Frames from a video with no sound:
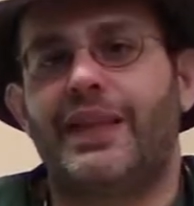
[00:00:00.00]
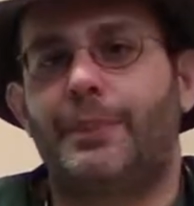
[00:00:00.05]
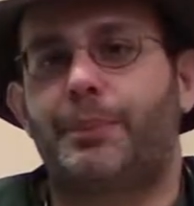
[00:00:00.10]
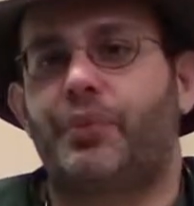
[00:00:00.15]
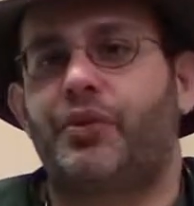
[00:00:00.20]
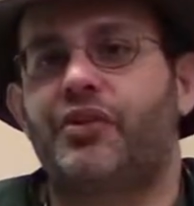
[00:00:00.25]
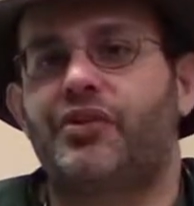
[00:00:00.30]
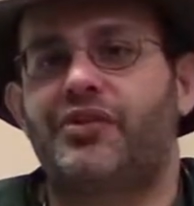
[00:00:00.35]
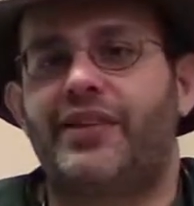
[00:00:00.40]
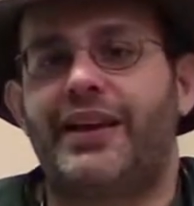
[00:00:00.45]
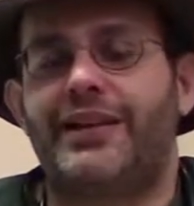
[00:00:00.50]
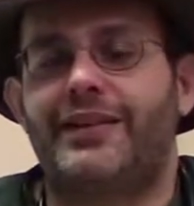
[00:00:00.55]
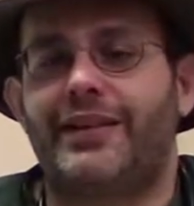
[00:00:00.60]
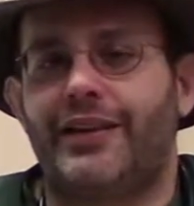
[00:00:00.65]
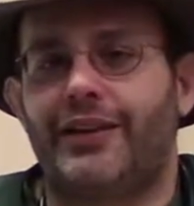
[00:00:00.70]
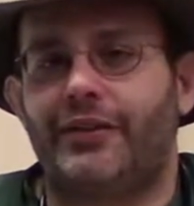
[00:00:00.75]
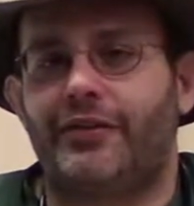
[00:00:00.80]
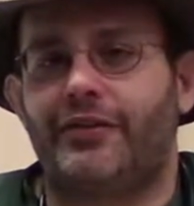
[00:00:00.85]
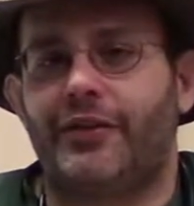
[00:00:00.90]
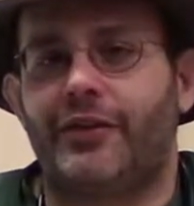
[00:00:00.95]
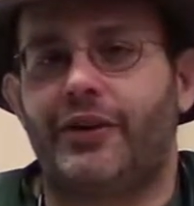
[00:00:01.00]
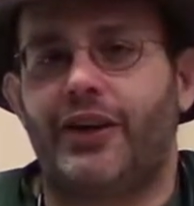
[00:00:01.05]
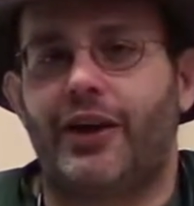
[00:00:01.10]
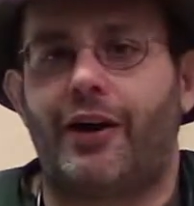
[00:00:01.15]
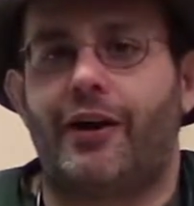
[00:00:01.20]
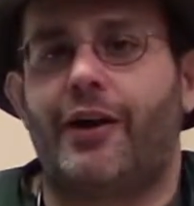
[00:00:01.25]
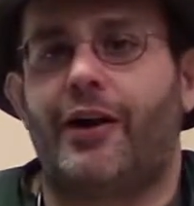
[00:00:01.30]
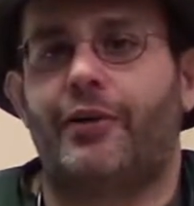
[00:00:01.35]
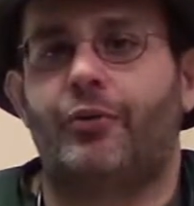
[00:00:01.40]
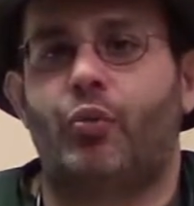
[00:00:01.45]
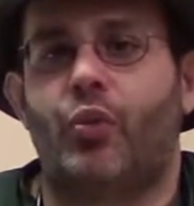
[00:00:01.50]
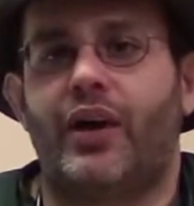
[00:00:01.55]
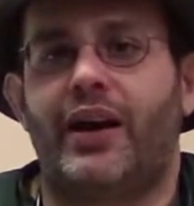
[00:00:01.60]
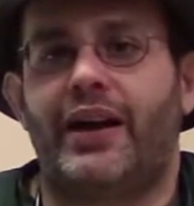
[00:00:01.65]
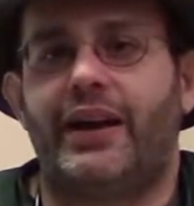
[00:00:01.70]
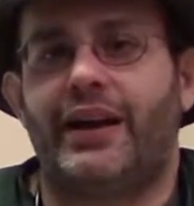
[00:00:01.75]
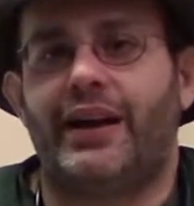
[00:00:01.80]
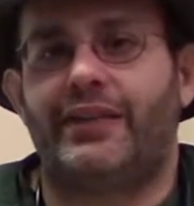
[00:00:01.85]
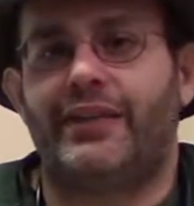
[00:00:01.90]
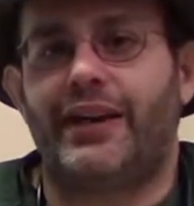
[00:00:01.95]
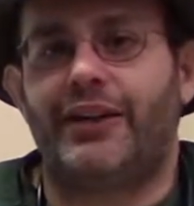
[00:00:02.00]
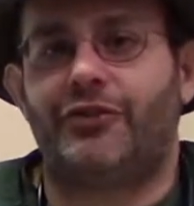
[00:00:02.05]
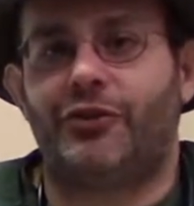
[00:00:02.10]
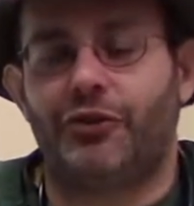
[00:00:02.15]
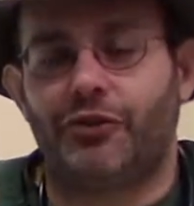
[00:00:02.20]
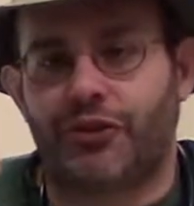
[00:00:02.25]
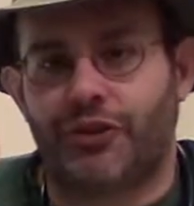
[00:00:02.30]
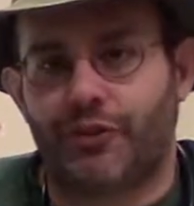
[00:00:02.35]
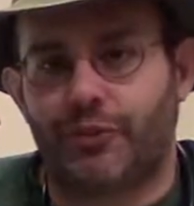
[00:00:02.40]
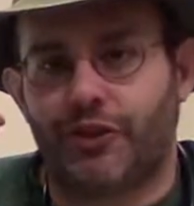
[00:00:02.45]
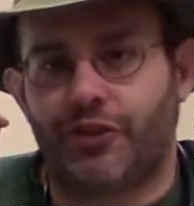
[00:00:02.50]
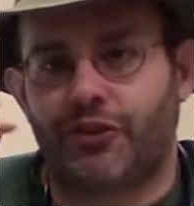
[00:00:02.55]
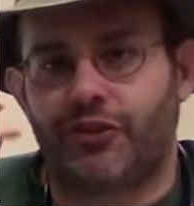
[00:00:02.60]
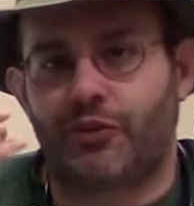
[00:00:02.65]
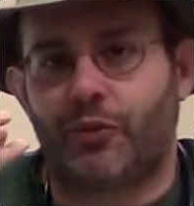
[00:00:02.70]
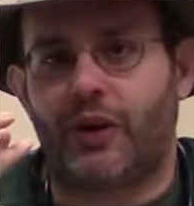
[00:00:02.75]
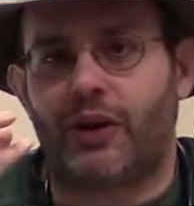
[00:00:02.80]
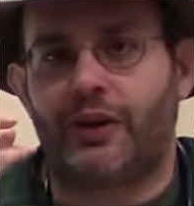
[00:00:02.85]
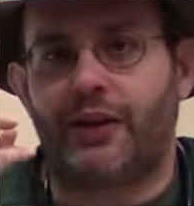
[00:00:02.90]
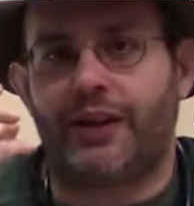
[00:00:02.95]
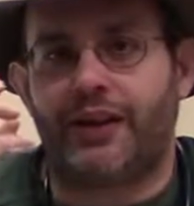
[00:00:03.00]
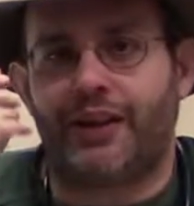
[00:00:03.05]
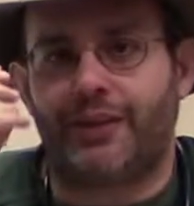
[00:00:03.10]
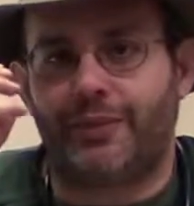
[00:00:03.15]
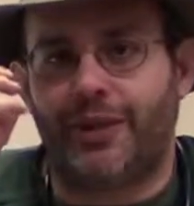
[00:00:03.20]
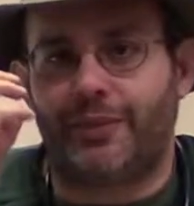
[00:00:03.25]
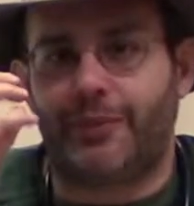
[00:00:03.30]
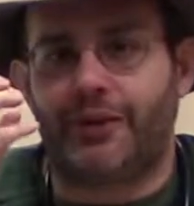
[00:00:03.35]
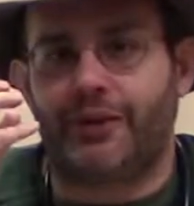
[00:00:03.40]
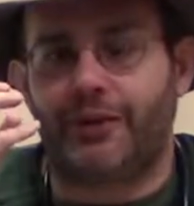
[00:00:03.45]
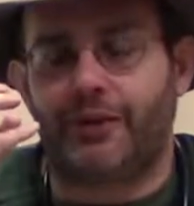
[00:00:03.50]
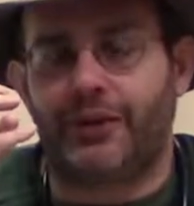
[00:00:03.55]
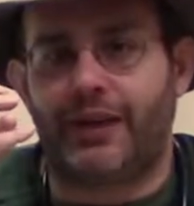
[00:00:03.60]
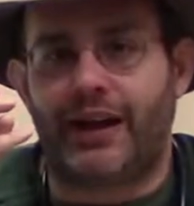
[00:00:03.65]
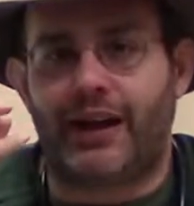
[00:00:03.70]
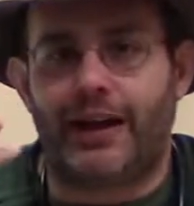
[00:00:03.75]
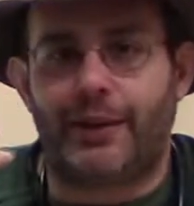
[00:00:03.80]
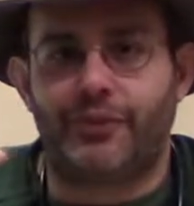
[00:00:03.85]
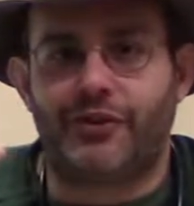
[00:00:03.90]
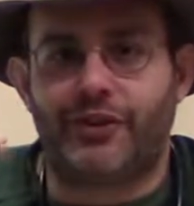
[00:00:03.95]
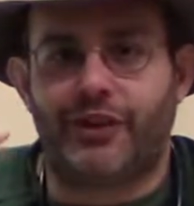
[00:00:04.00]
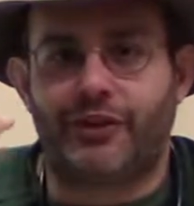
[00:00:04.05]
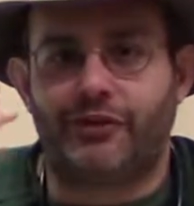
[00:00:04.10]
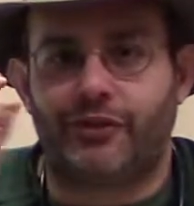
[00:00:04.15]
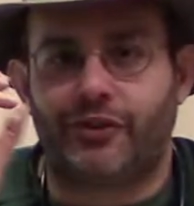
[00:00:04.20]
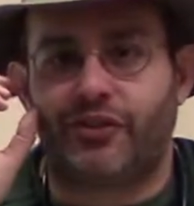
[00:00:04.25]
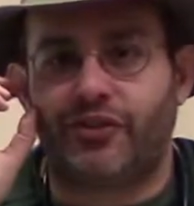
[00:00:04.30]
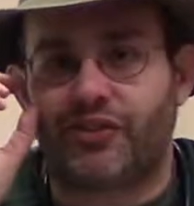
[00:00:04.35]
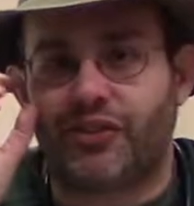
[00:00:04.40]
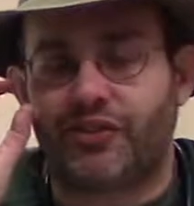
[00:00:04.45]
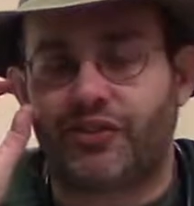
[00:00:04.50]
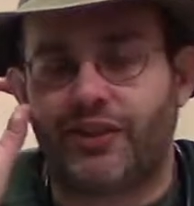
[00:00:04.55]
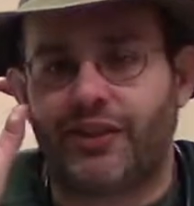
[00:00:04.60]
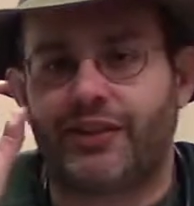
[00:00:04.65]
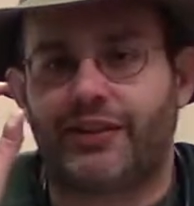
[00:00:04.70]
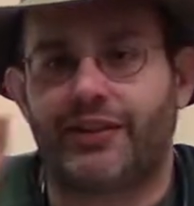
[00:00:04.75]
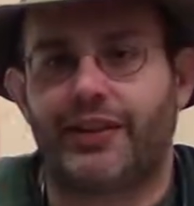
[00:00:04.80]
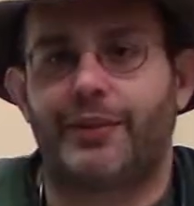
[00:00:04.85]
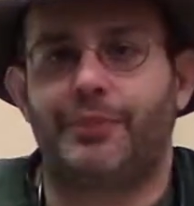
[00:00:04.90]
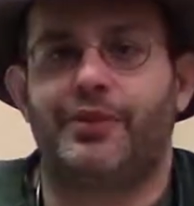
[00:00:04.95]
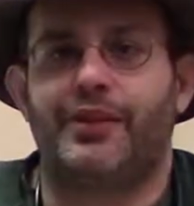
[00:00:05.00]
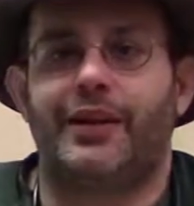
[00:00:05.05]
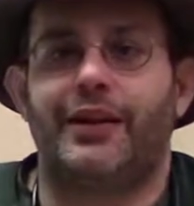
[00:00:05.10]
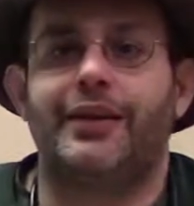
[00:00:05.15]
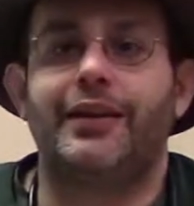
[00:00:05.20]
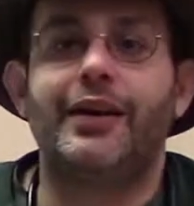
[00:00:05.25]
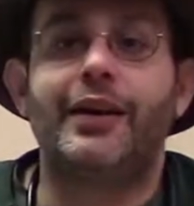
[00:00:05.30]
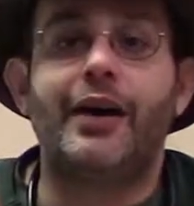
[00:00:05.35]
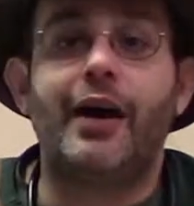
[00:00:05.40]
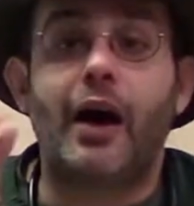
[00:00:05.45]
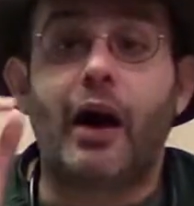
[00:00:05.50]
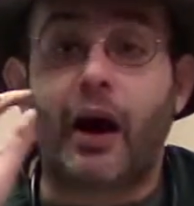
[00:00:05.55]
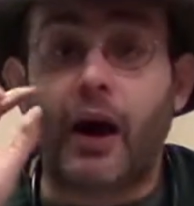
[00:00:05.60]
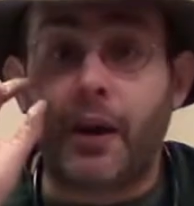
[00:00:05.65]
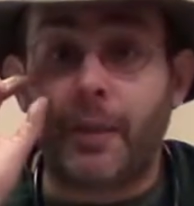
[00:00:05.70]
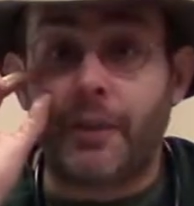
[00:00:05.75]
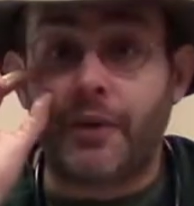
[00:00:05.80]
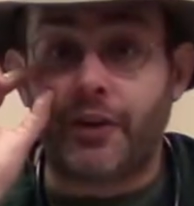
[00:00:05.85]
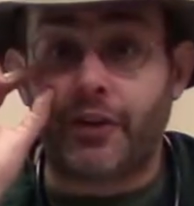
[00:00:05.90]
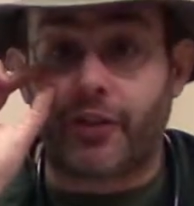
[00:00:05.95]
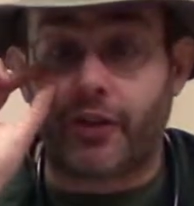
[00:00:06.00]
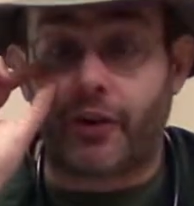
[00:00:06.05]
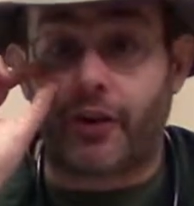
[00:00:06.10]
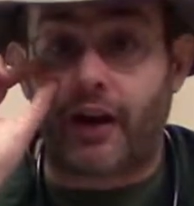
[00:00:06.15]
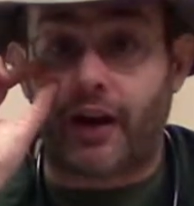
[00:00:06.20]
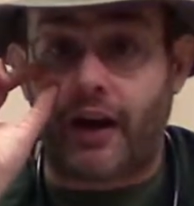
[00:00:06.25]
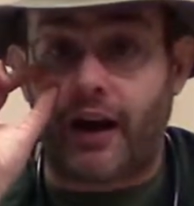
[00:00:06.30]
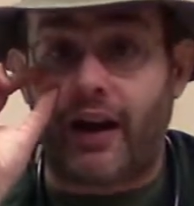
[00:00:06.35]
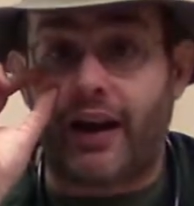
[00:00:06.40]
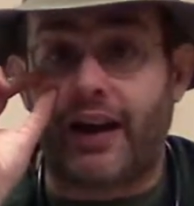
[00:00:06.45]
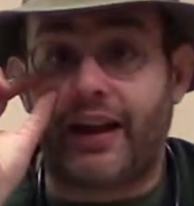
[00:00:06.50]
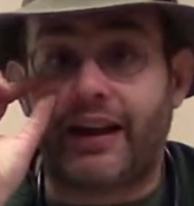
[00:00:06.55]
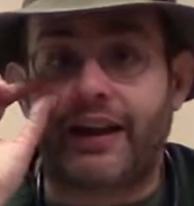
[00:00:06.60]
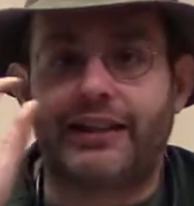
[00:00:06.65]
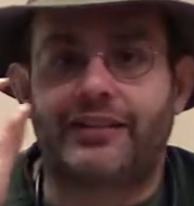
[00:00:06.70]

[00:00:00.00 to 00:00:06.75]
that present in a very odd way. And that's usually with swelling and maybe a little abscess or cystic type thing up near their eye.